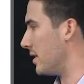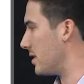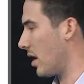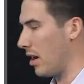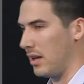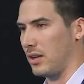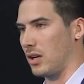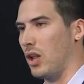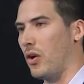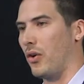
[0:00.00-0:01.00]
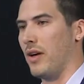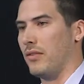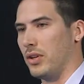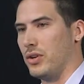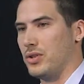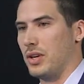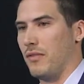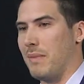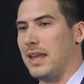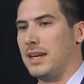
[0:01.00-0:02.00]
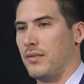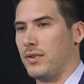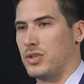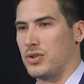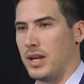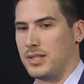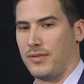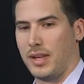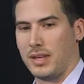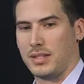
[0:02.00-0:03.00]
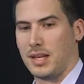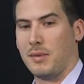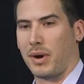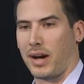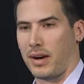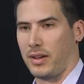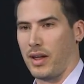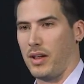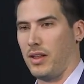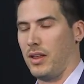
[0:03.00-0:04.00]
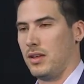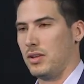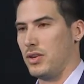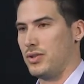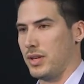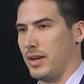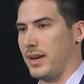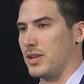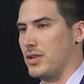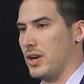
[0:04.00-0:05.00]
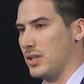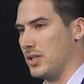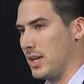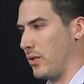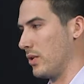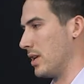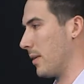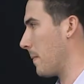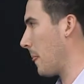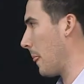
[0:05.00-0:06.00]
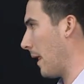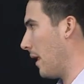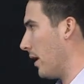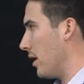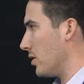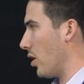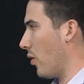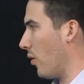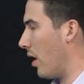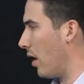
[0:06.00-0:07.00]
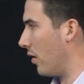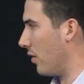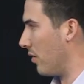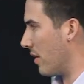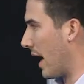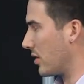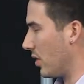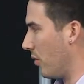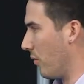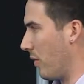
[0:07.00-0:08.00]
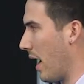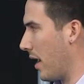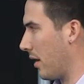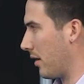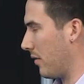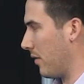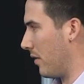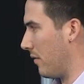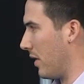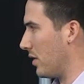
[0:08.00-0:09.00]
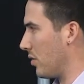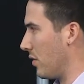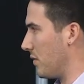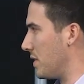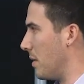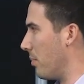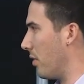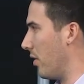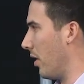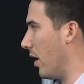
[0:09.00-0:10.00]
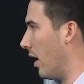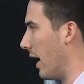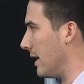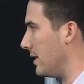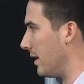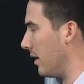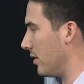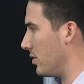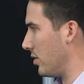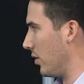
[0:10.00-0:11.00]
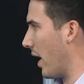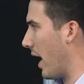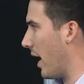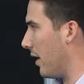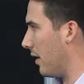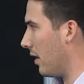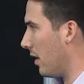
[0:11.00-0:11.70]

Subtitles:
study the clonal evolution of many different strains of yeast in parallel using next generation sequencing. So actually we had like a very sort of simple idea to add